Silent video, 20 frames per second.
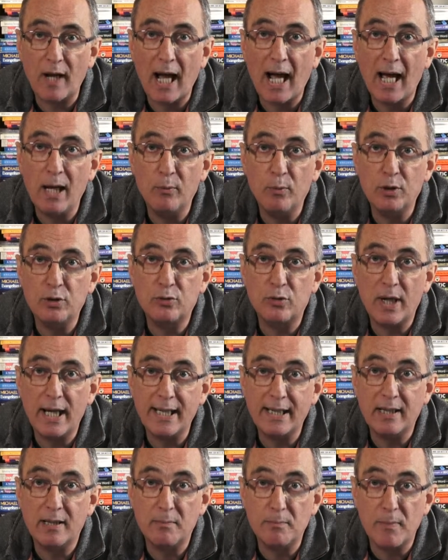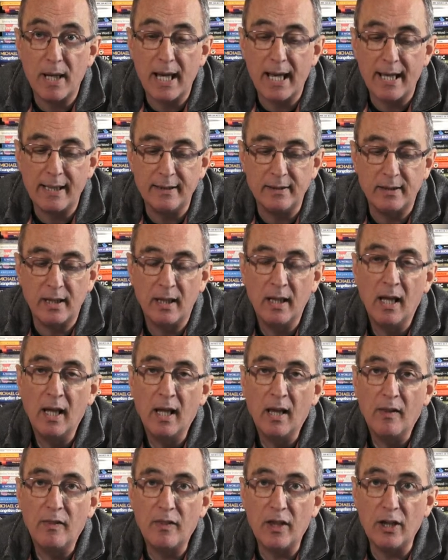I would recommend
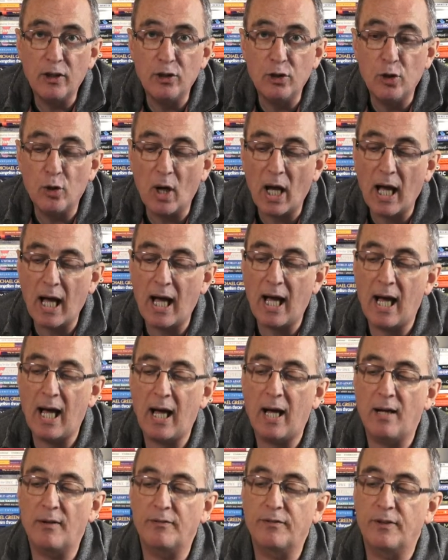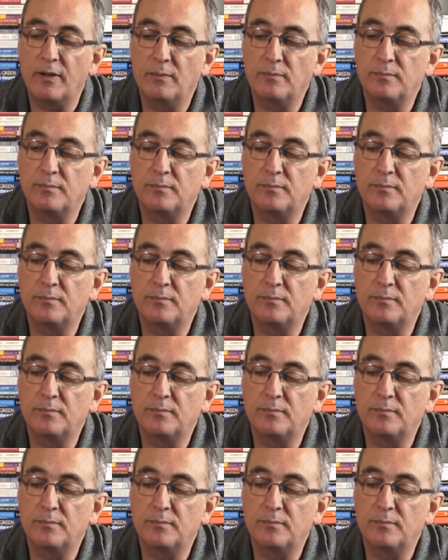that you have